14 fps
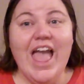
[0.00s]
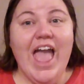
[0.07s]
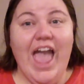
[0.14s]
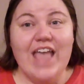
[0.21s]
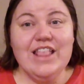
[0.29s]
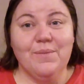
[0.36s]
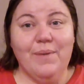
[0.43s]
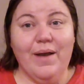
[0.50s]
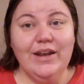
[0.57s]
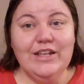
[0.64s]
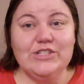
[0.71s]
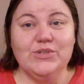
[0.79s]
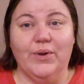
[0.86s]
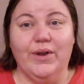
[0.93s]
And the potting
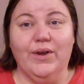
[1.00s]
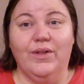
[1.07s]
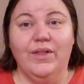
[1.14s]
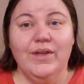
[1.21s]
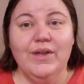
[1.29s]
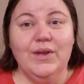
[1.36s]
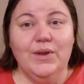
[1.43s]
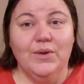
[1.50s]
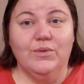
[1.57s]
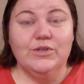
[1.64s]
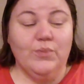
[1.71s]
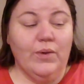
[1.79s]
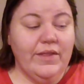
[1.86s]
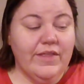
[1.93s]
soil was
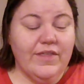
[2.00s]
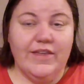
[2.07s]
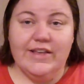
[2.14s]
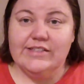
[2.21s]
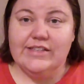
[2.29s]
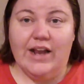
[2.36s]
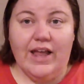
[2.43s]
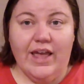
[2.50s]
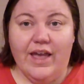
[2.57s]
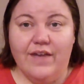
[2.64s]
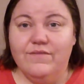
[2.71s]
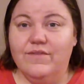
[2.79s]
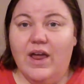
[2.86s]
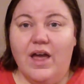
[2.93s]
one of the things that
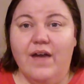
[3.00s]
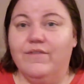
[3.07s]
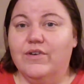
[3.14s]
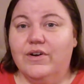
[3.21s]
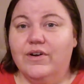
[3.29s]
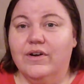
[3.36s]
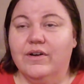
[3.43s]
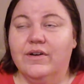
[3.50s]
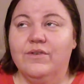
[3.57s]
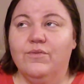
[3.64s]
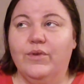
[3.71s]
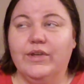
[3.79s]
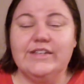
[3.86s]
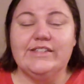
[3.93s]
I've never
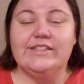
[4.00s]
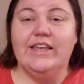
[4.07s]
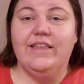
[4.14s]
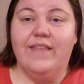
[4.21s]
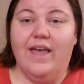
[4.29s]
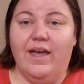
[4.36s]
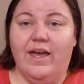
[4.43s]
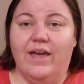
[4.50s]
really seen that.